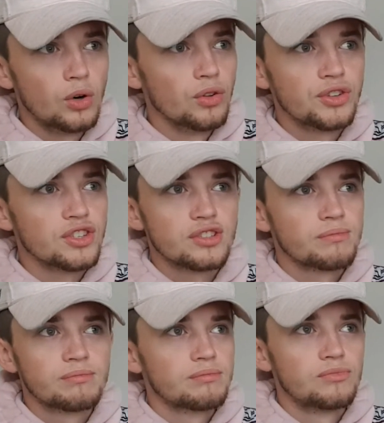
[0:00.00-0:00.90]
just
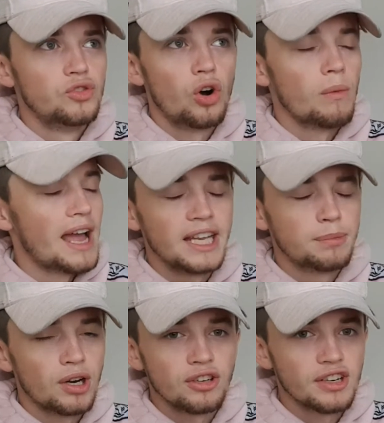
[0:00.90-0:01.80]
not any
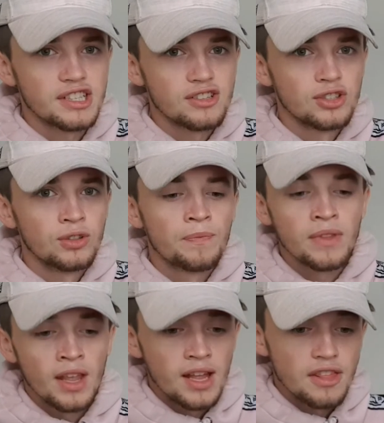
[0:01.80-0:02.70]
progress at all.
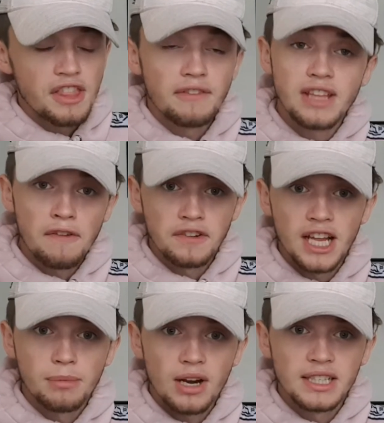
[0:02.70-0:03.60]
They've
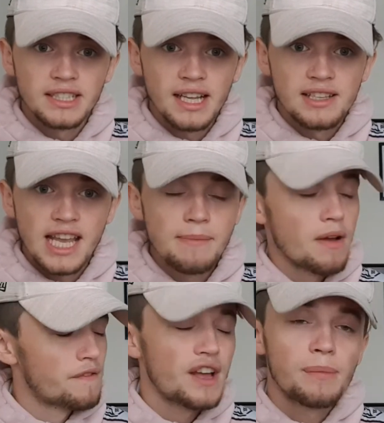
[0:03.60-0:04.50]
definitely upgraded their
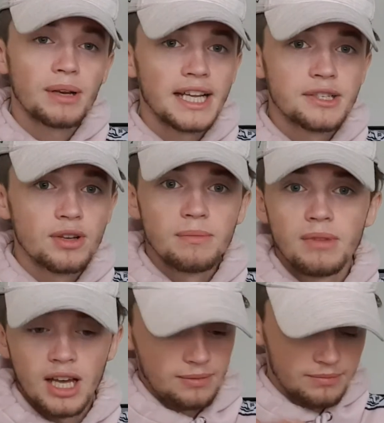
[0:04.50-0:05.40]
team. Fair play to them,
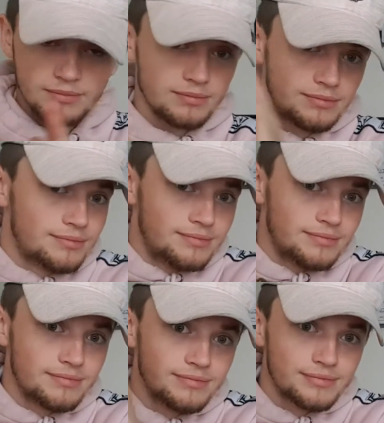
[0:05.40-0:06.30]
like
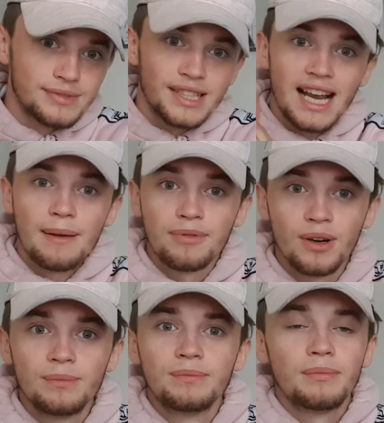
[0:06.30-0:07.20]
clap for
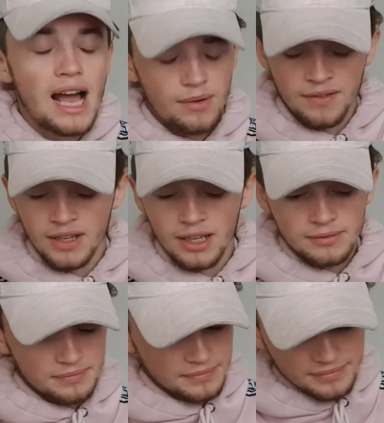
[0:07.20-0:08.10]
them. However,
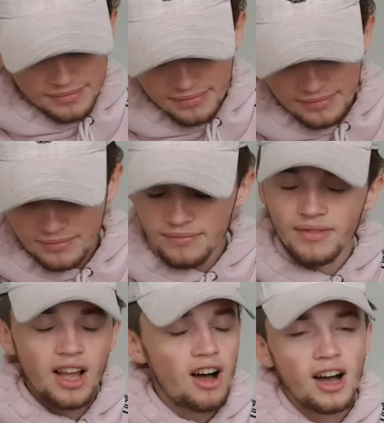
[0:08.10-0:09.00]

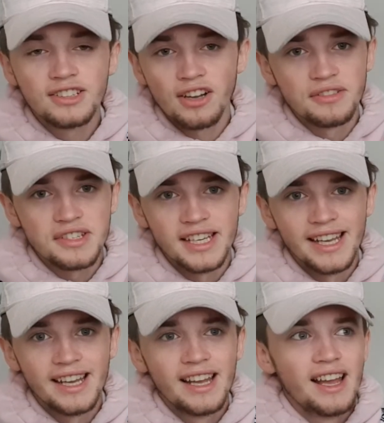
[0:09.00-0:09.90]
I don't see
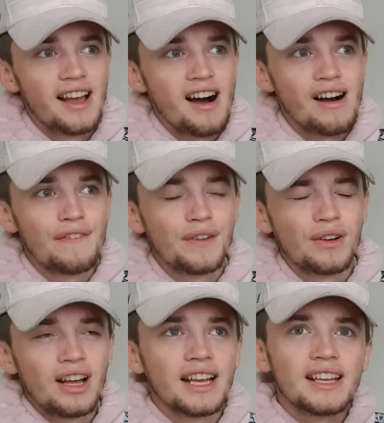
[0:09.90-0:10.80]
it. I feel
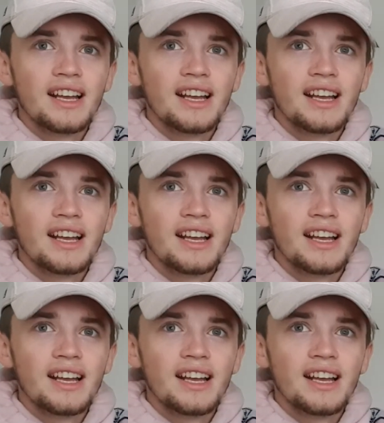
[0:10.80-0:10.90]
like